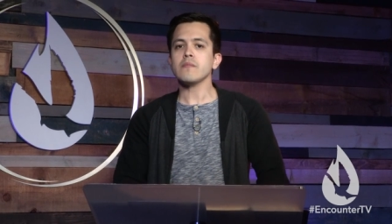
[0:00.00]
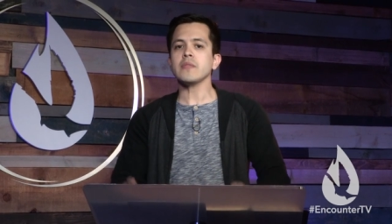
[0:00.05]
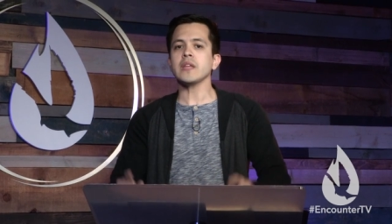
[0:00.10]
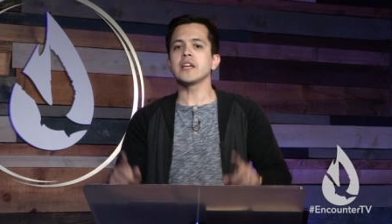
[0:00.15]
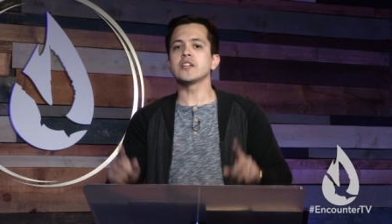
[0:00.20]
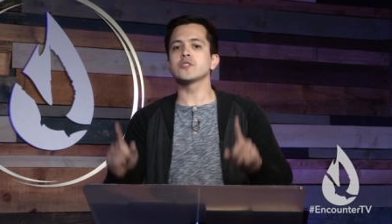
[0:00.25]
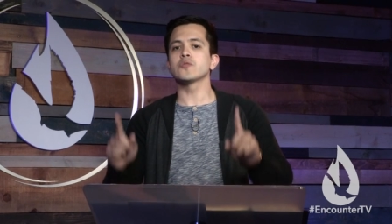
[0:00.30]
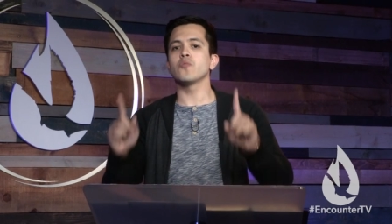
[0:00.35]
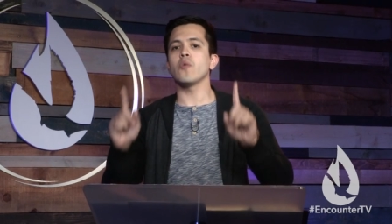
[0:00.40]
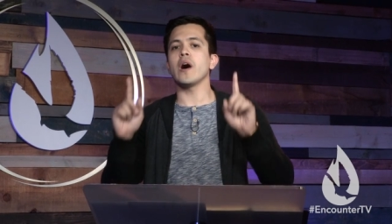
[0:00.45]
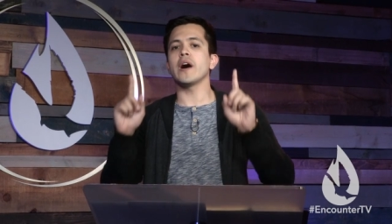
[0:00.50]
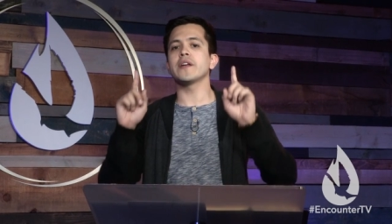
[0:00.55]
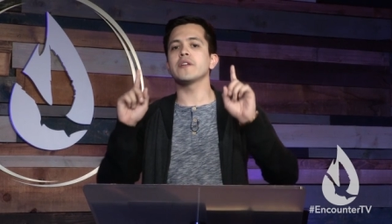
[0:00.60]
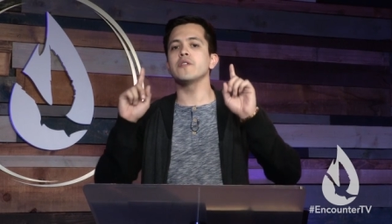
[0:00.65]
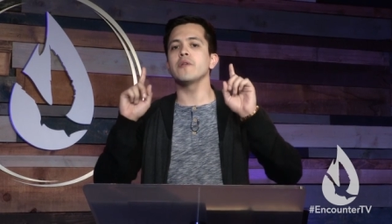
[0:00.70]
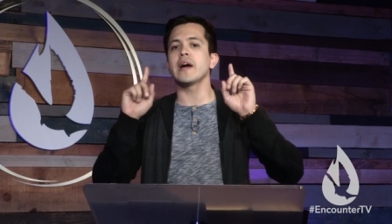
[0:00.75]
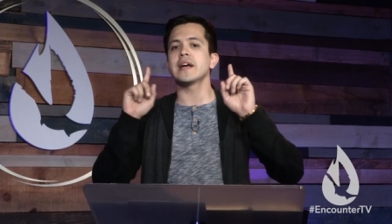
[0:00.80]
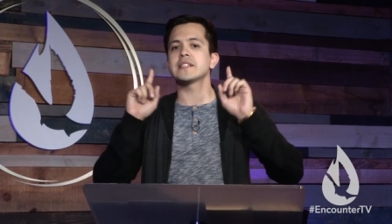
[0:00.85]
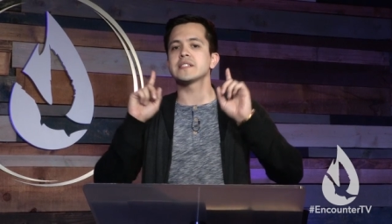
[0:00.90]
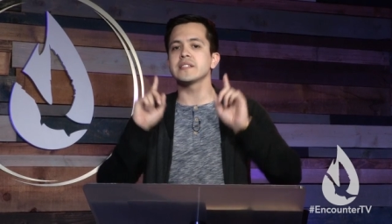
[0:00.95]
is one
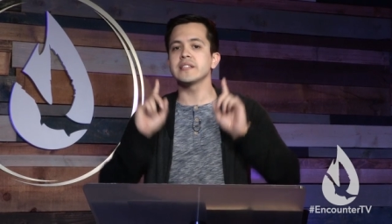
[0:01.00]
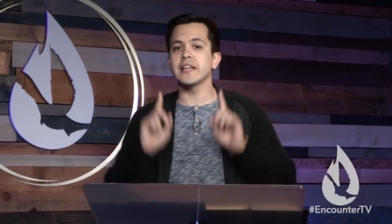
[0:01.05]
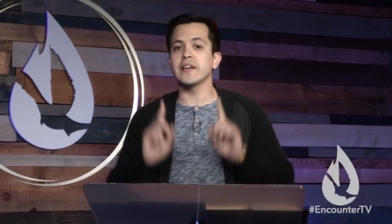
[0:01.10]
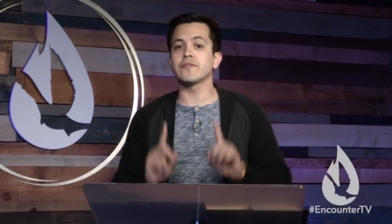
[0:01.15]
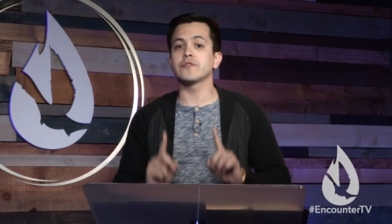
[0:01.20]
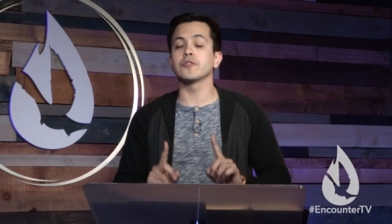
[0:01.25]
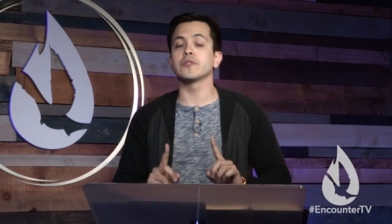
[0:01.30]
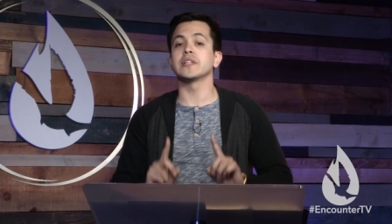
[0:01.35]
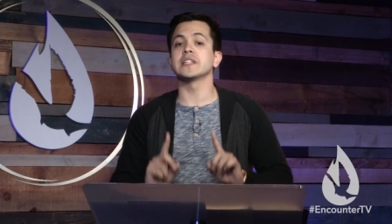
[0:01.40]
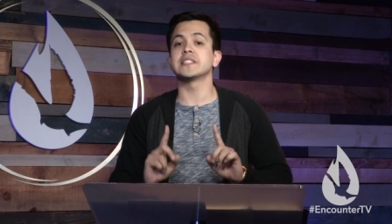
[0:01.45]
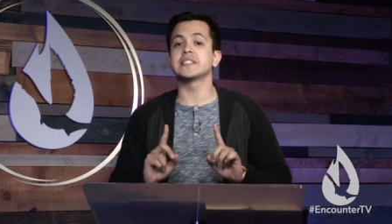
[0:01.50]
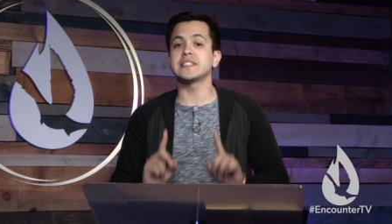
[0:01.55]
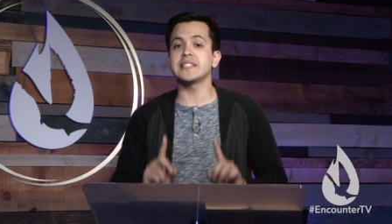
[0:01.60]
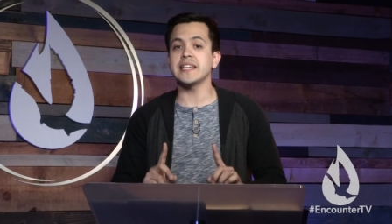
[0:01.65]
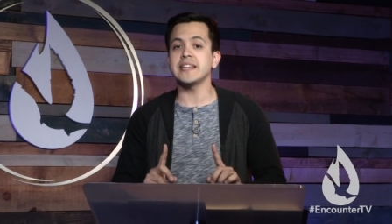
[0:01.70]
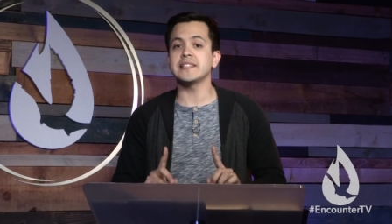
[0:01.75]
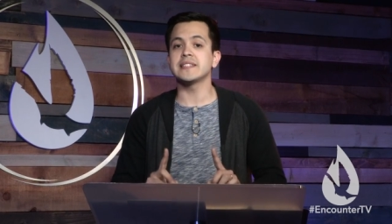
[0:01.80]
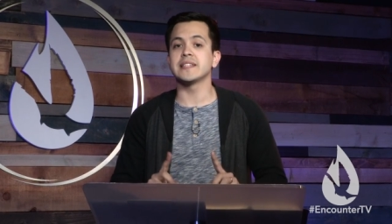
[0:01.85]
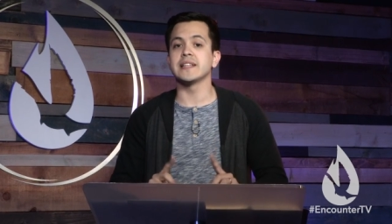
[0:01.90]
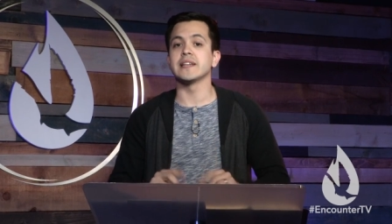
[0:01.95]
who has lived through the
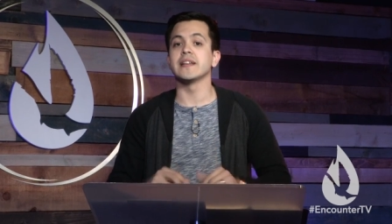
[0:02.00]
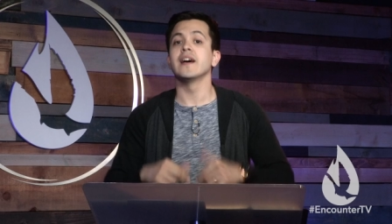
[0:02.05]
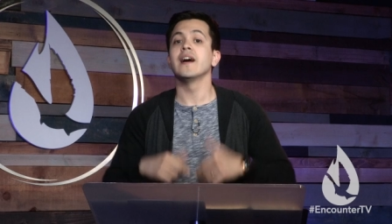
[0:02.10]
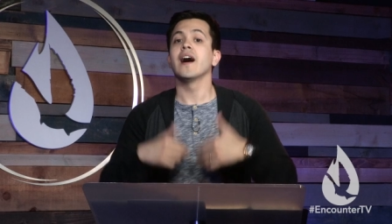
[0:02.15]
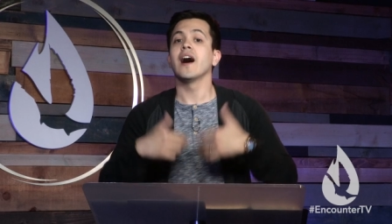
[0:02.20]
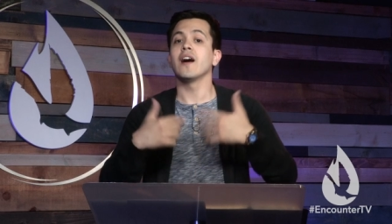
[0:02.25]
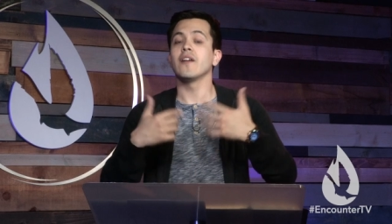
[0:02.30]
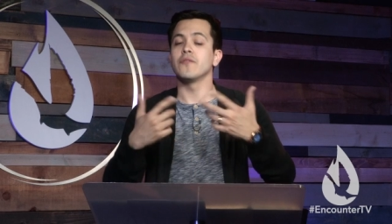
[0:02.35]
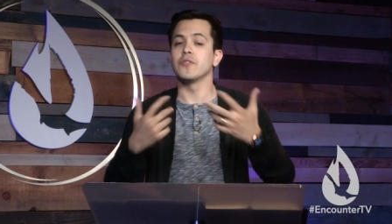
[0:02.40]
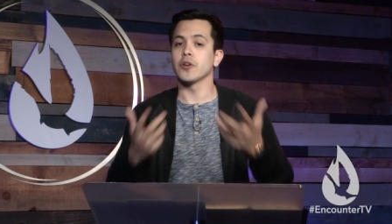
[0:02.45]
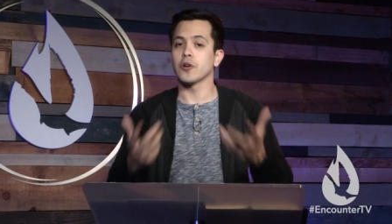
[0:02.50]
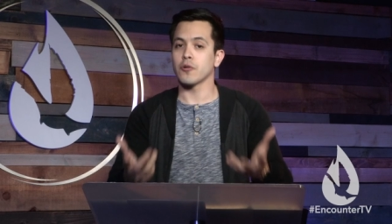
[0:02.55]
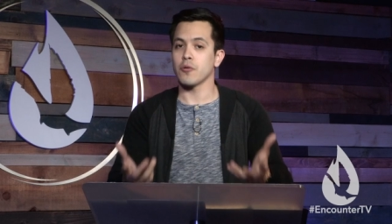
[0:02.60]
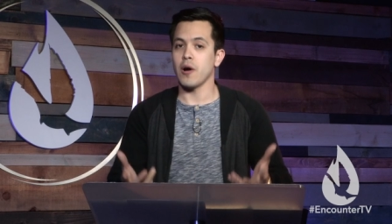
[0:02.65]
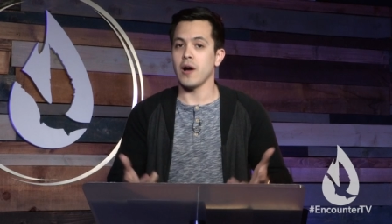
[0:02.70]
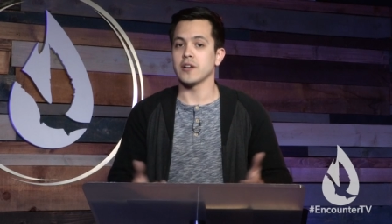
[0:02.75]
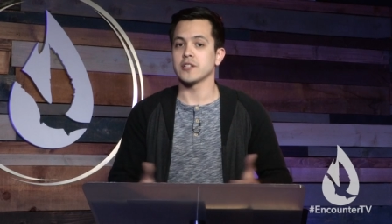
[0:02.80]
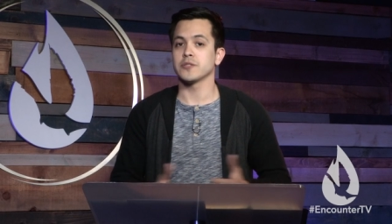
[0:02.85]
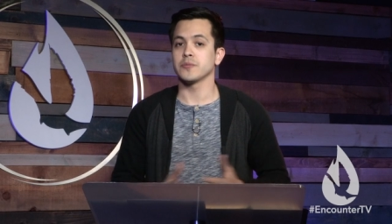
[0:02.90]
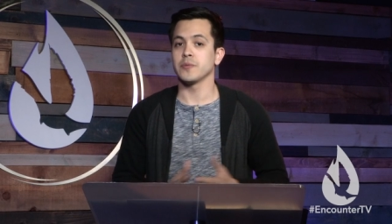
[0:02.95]
season of the
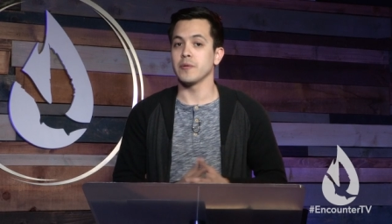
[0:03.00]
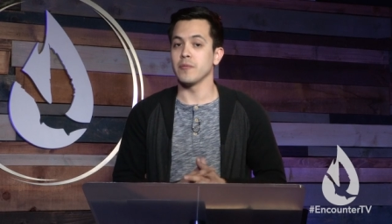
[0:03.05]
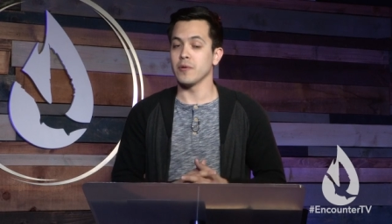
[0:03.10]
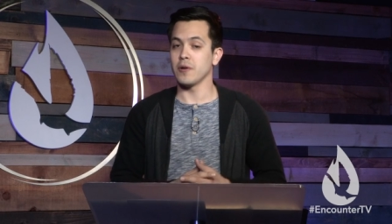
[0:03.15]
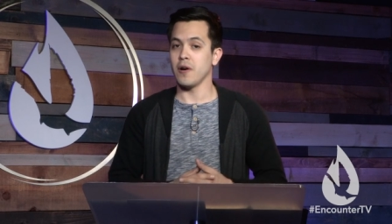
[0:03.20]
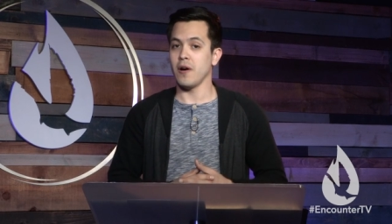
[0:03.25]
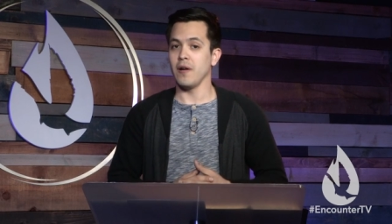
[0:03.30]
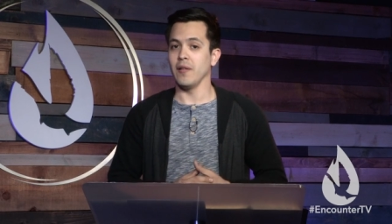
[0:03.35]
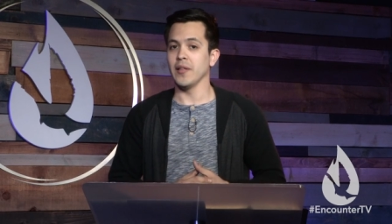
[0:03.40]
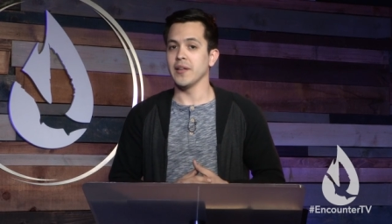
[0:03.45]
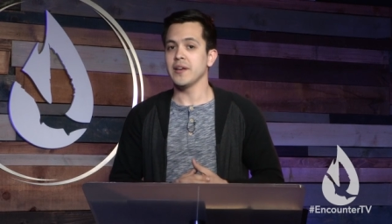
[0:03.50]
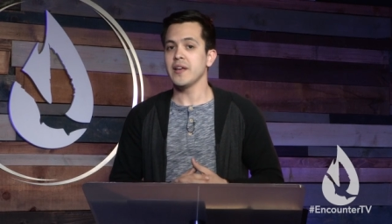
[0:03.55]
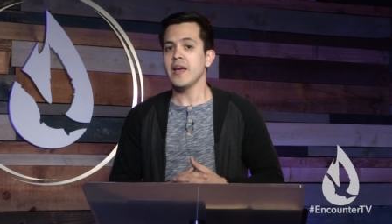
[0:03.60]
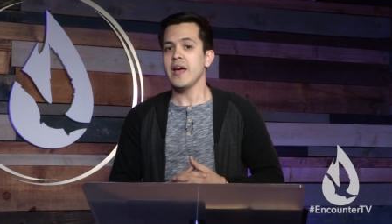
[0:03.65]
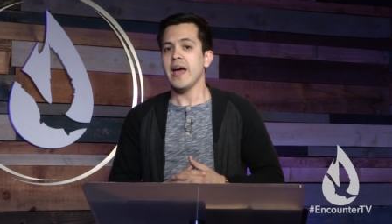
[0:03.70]
cross, we will call it.